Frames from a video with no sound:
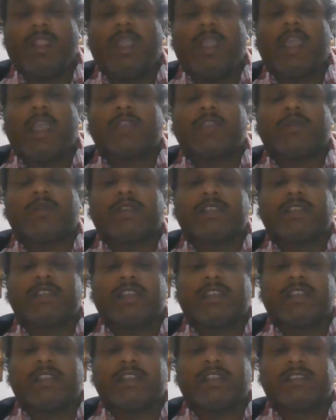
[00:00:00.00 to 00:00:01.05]
education
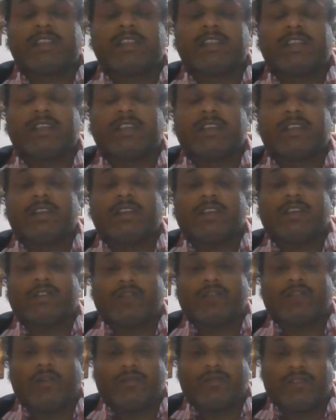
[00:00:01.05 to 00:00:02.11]
industry,
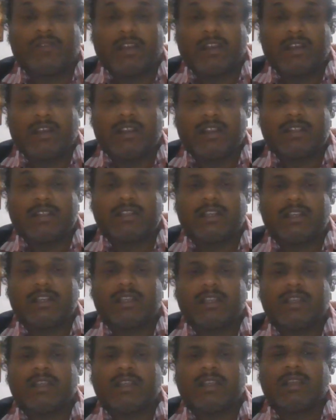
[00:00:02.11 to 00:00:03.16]
software
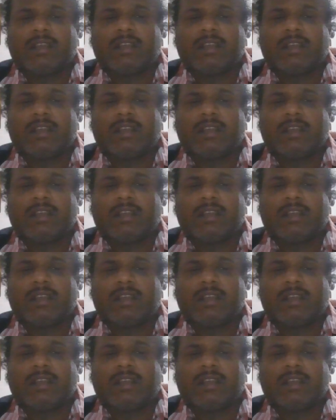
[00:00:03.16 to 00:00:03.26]
industry,